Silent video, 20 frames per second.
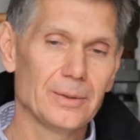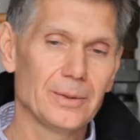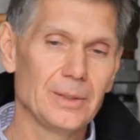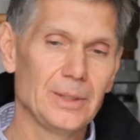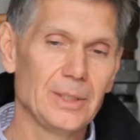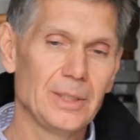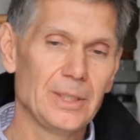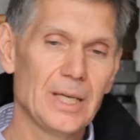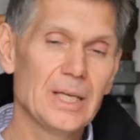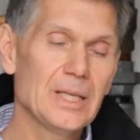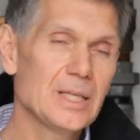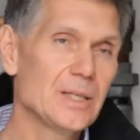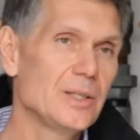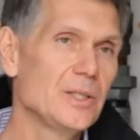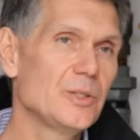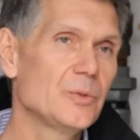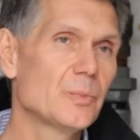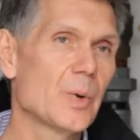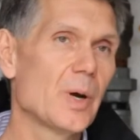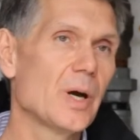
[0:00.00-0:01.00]
In any of
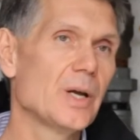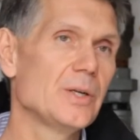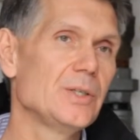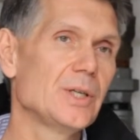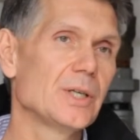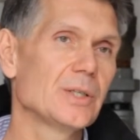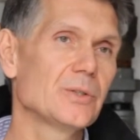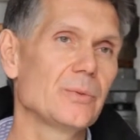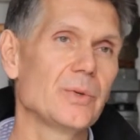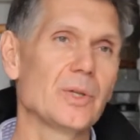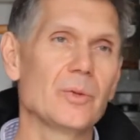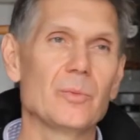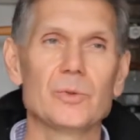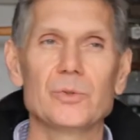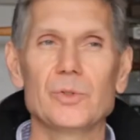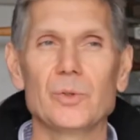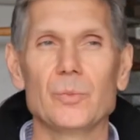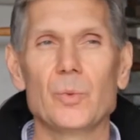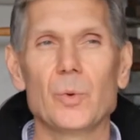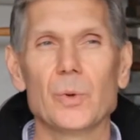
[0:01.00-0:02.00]
these projects, one of the
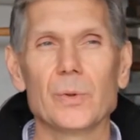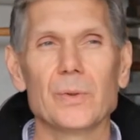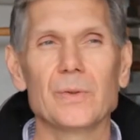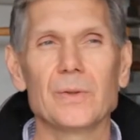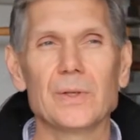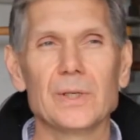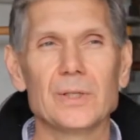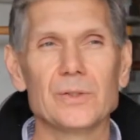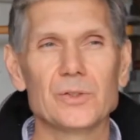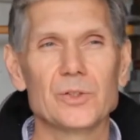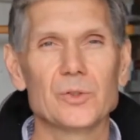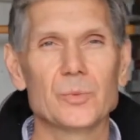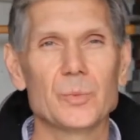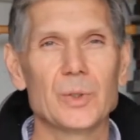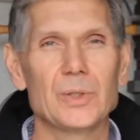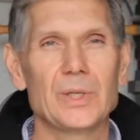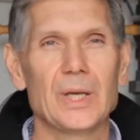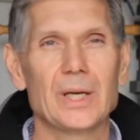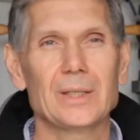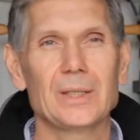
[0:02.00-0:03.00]
most important things is
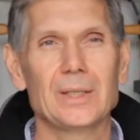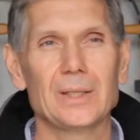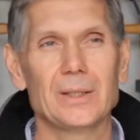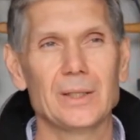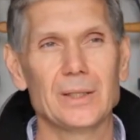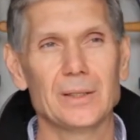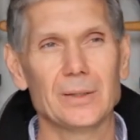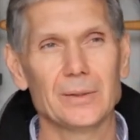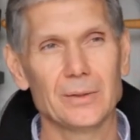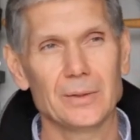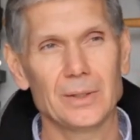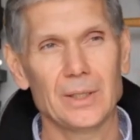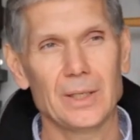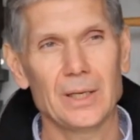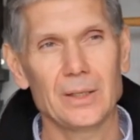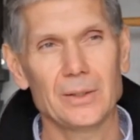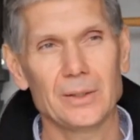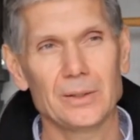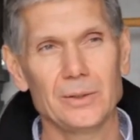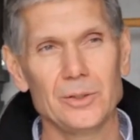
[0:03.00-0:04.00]
protecting
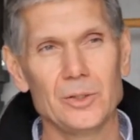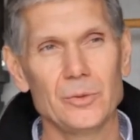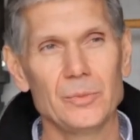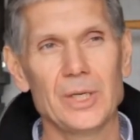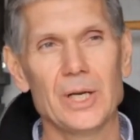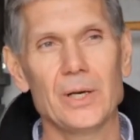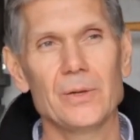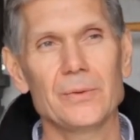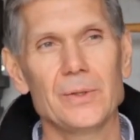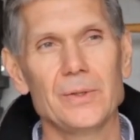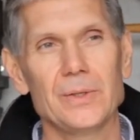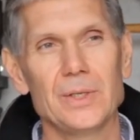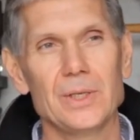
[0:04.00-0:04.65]
the human health and the